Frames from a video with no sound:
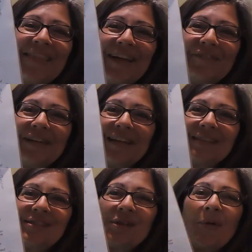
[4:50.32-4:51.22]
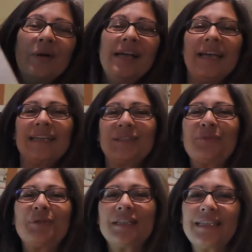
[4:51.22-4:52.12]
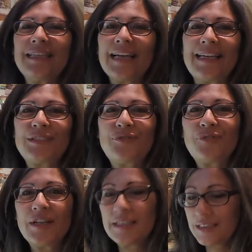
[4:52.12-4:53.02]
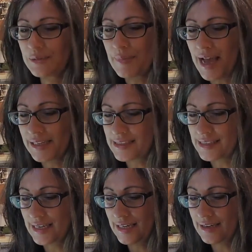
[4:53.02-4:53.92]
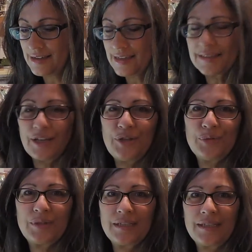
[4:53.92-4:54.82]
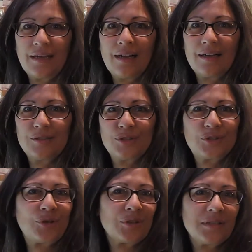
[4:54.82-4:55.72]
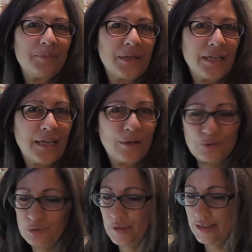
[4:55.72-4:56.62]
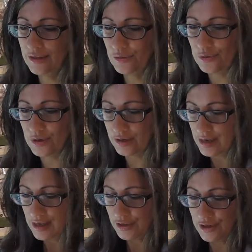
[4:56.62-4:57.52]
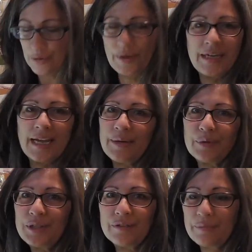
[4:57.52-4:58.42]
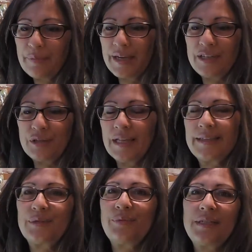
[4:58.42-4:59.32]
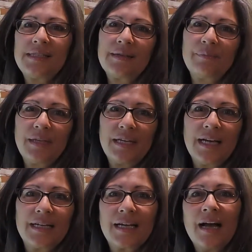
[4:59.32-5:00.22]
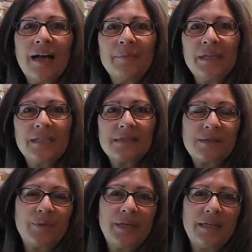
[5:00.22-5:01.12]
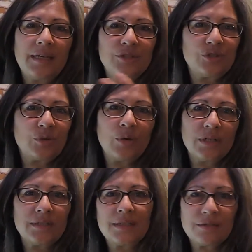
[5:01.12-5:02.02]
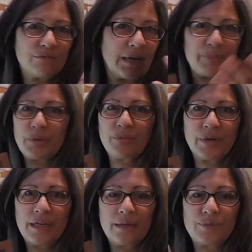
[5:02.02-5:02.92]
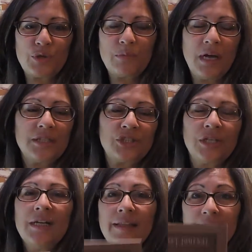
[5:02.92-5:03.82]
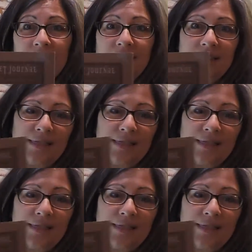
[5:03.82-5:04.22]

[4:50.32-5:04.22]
There it is. So it's a really nice, fun little magazine that you can just curl up on a couch with, or, you know, at night when you're in bed and you like to read something kind of calming and sweet and short, doesn't wrap your brain up too much. This